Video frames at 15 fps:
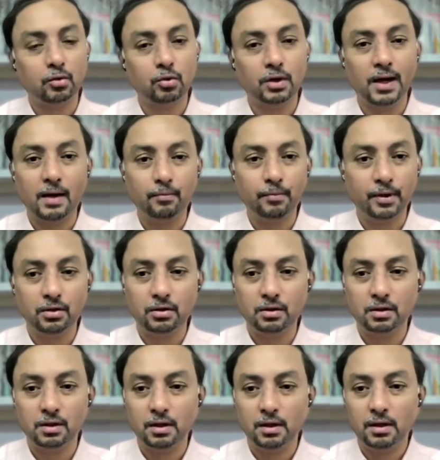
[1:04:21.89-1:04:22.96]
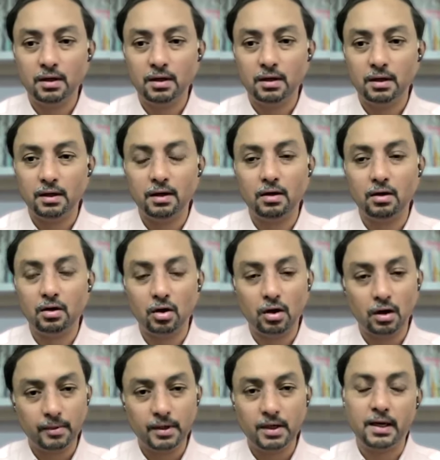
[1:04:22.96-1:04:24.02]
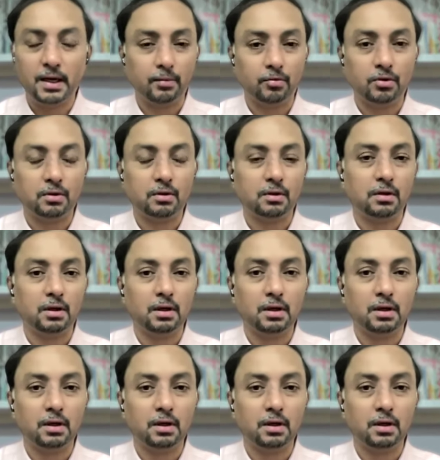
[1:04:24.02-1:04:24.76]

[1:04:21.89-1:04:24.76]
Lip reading: That's what happens in normal times.